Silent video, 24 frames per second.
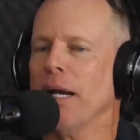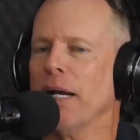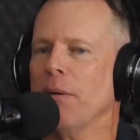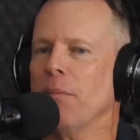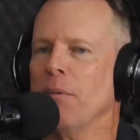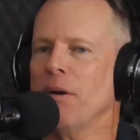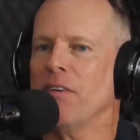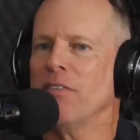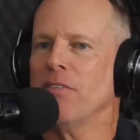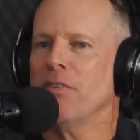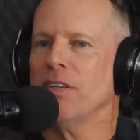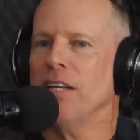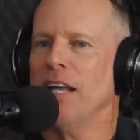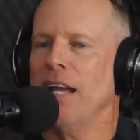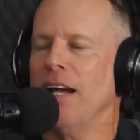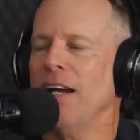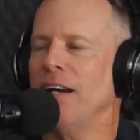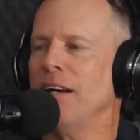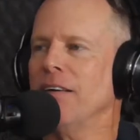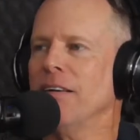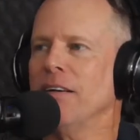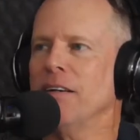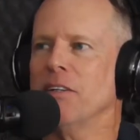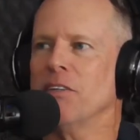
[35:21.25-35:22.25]
back at my
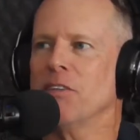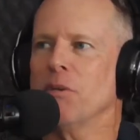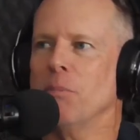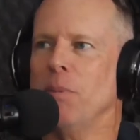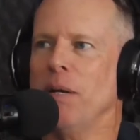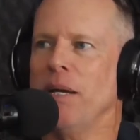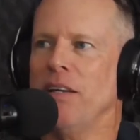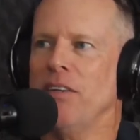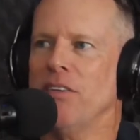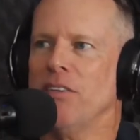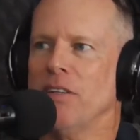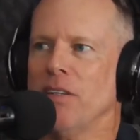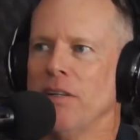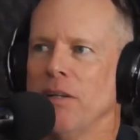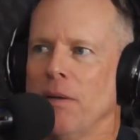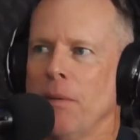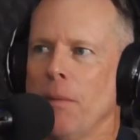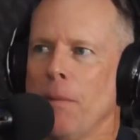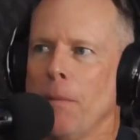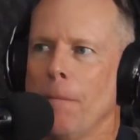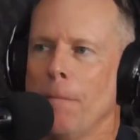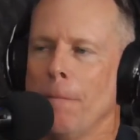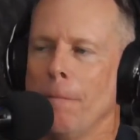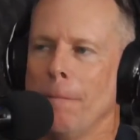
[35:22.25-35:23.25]
yeah, it's amazing.
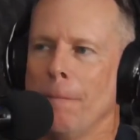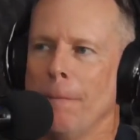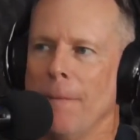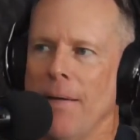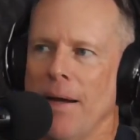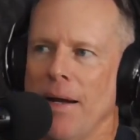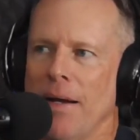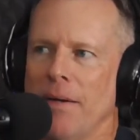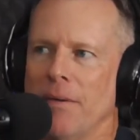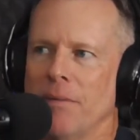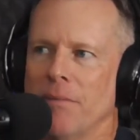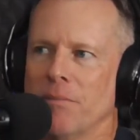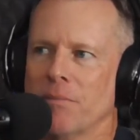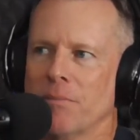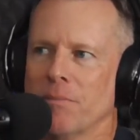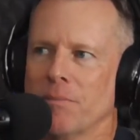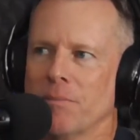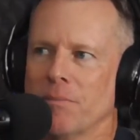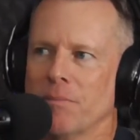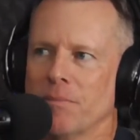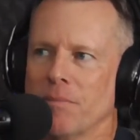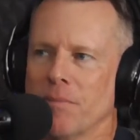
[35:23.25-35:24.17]
Right? Um, Your friends'